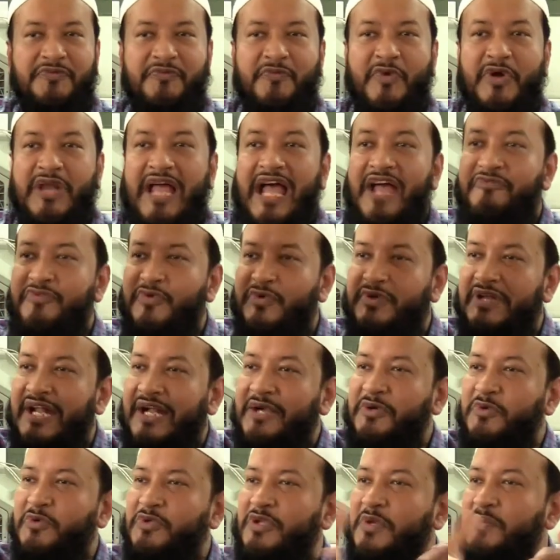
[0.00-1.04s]
What have you
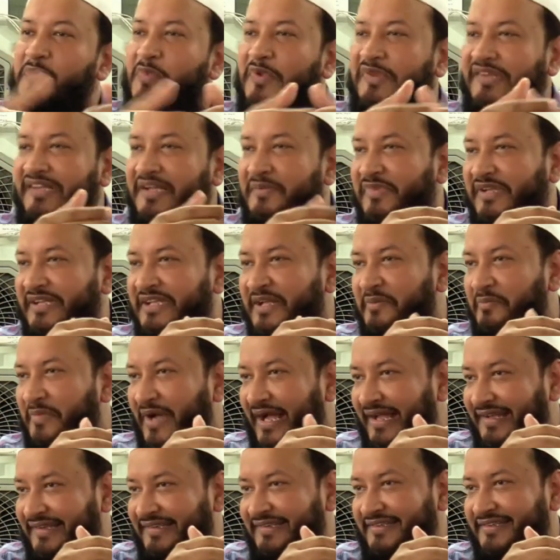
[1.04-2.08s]
done to the Muslims in the
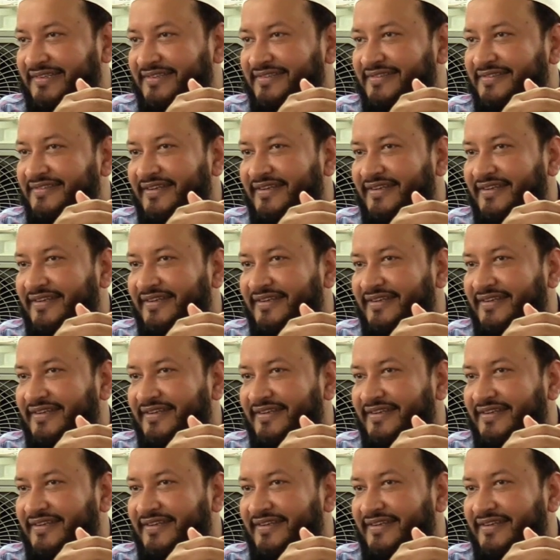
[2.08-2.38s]
past?